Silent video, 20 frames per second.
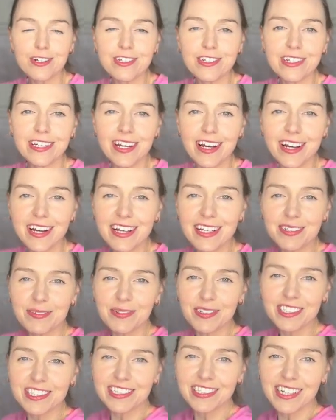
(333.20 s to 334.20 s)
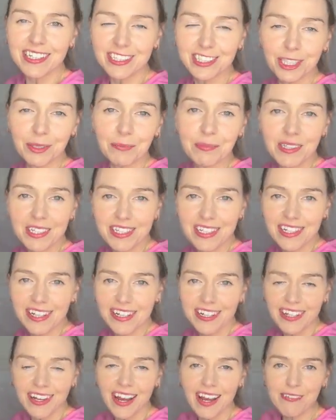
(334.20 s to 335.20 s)
you guys what it's like jumping in
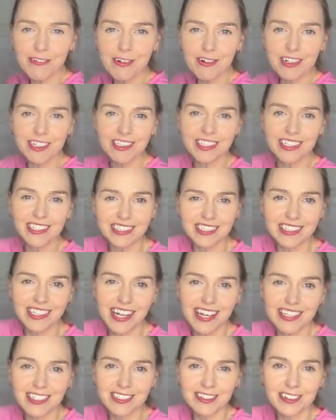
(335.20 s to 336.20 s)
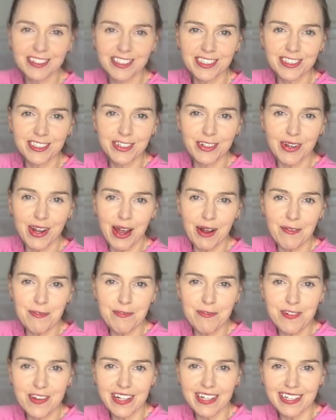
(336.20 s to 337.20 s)
here. I've already done it today, so I don't know how I'm
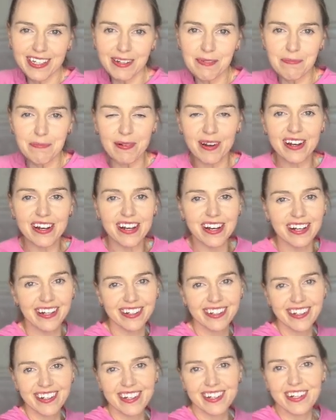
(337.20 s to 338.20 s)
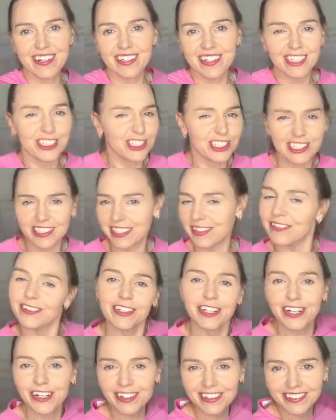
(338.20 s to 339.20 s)
feeling, but let's just give it
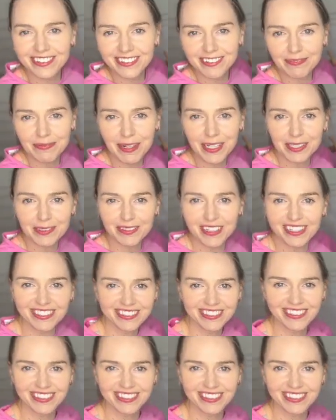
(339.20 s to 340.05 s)
a go. Might as well.